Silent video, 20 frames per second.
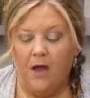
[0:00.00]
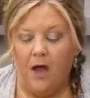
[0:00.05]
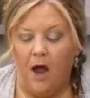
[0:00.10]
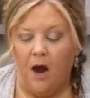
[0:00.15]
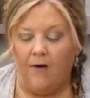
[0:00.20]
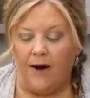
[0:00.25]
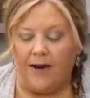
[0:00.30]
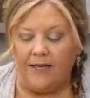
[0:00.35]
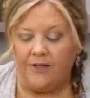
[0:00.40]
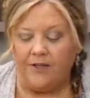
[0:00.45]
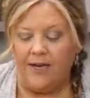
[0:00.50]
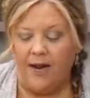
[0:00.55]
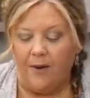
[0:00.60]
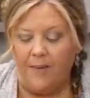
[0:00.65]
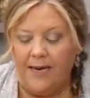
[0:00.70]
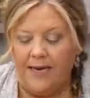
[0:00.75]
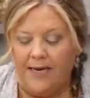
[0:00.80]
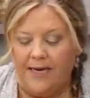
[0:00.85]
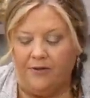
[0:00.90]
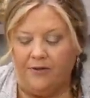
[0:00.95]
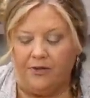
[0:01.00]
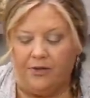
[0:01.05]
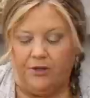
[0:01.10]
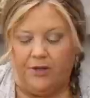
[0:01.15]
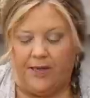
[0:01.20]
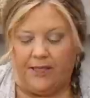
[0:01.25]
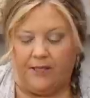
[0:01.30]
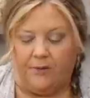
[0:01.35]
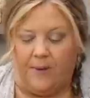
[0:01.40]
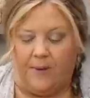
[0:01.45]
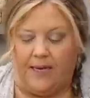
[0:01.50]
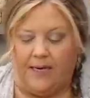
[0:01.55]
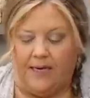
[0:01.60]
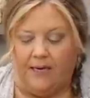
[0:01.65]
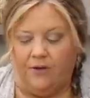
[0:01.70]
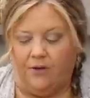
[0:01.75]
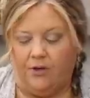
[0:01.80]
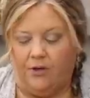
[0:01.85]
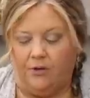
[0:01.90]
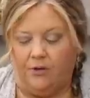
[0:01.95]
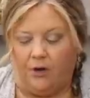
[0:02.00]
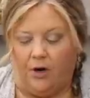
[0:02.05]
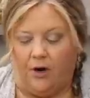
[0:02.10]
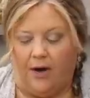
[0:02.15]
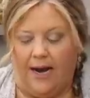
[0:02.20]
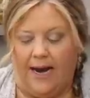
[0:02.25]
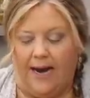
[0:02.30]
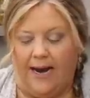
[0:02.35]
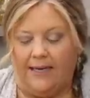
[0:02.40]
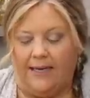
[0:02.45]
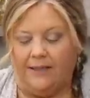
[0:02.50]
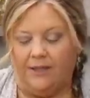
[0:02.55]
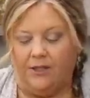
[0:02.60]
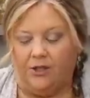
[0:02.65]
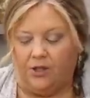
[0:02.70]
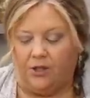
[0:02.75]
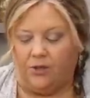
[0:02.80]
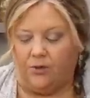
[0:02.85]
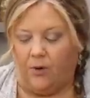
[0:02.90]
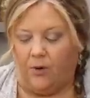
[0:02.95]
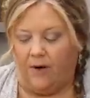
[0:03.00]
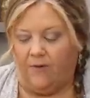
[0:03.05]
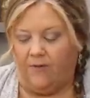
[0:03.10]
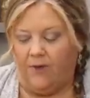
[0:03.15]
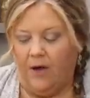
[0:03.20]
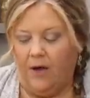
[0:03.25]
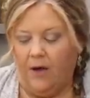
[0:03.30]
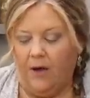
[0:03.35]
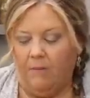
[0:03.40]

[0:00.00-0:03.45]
All right, so now we can either do this. We can either use our hands and just sort of